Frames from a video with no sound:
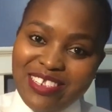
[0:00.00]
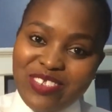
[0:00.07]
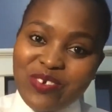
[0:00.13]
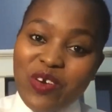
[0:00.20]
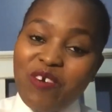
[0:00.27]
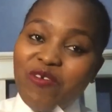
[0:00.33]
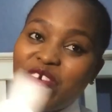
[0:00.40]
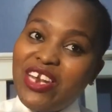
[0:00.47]

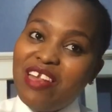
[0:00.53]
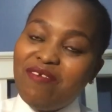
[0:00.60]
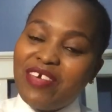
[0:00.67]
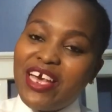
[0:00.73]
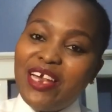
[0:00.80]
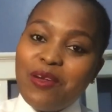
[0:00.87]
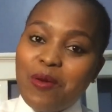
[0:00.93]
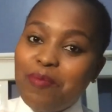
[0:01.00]
So if you're
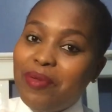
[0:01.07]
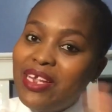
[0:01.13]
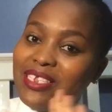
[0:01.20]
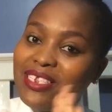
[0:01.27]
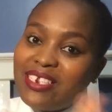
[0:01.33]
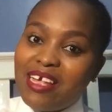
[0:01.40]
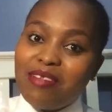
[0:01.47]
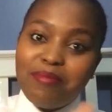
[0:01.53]
living alone,
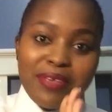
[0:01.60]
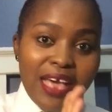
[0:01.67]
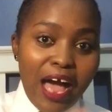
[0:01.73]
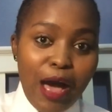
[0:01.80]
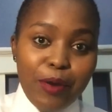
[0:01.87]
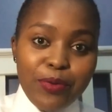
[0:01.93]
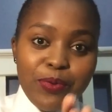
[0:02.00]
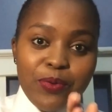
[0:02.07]
please tell me
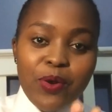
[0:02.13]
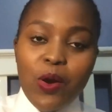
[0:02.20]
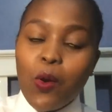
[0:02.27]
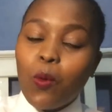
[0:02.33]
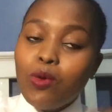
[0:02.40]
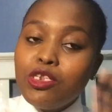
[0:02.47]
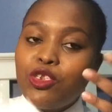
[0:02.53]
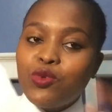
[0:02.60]

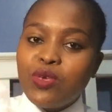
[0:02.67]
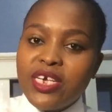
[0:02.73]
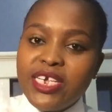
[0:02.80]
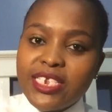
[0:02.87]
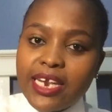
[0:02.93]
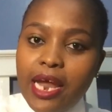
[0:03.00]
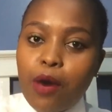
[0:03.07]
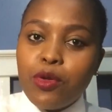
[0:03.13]
what you
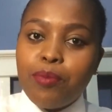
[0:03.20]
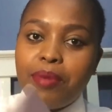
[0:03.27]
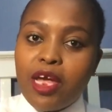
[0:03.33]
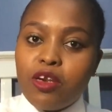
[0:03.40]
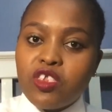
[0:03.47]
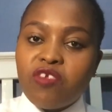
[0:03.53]
eat and how you plan it.